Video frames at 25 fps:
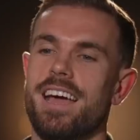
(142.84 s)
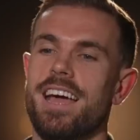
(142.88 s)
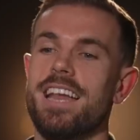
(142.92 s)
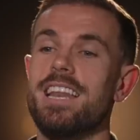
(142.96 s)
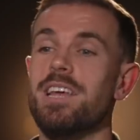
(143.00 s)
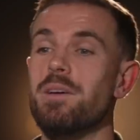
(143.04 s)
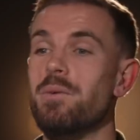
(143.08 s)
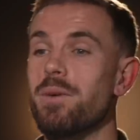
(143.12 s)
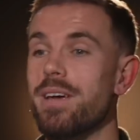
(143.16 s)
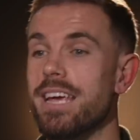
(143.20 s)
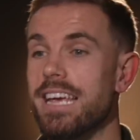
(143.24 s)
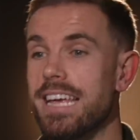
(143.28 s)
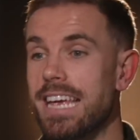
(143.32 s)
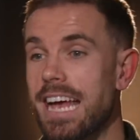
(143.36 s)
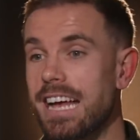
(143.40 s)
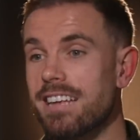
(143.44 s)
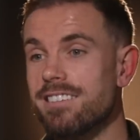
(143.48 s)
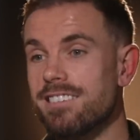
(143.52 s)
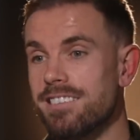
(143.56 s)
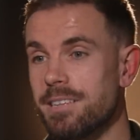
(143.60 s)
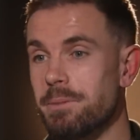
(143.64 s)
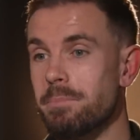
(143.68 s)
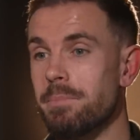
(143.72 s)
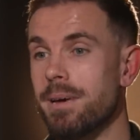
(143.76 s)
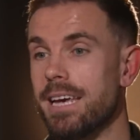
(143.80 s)
anyway, he
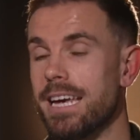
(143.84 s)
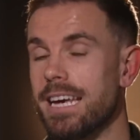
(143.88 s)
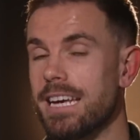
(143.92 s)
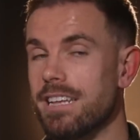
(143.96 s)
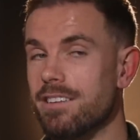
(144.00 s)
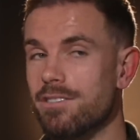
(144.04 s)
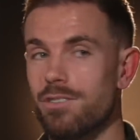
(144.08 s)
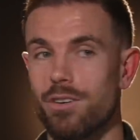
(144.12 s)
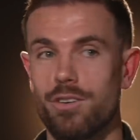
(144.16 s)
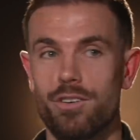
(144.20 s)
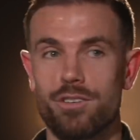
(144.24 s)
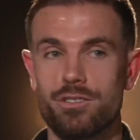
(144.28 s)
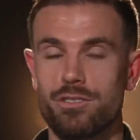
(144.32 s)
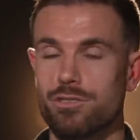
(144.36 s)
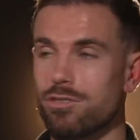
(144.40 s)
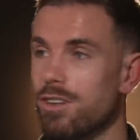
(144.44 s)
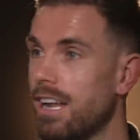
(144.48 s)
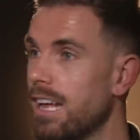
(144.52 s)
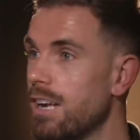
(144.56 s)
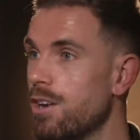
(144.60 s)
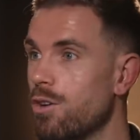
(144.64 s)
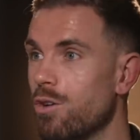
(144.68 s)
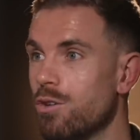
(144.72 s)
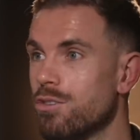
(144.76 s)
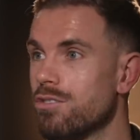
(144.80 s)
gets to me and sort of just
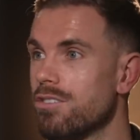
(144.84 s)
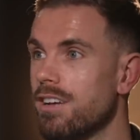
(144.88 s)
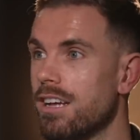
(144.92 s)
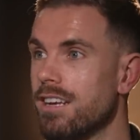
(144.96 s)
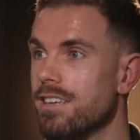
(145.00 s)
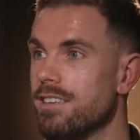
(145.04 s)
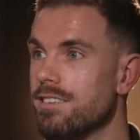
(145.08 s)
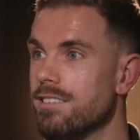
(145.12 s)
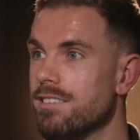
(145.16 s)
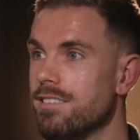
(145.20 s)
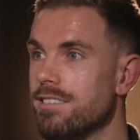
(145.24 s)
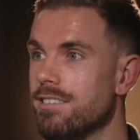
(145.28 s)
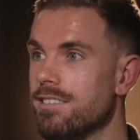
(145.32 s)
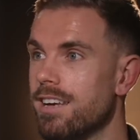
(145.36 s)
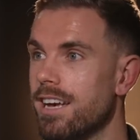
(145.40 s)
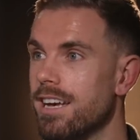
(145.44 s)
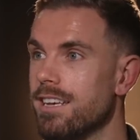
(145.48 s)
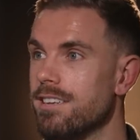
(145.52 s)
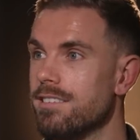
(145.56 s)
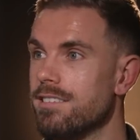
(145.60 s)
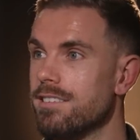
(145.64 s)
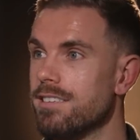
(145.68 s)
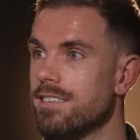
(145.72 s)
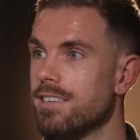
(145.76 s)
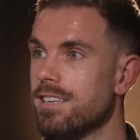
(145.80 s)
like looks at us and
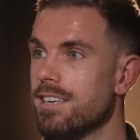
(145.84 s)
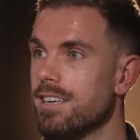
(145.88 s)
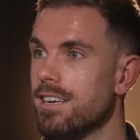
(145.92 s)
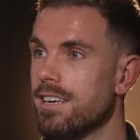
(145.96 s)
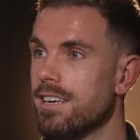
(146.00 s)
says,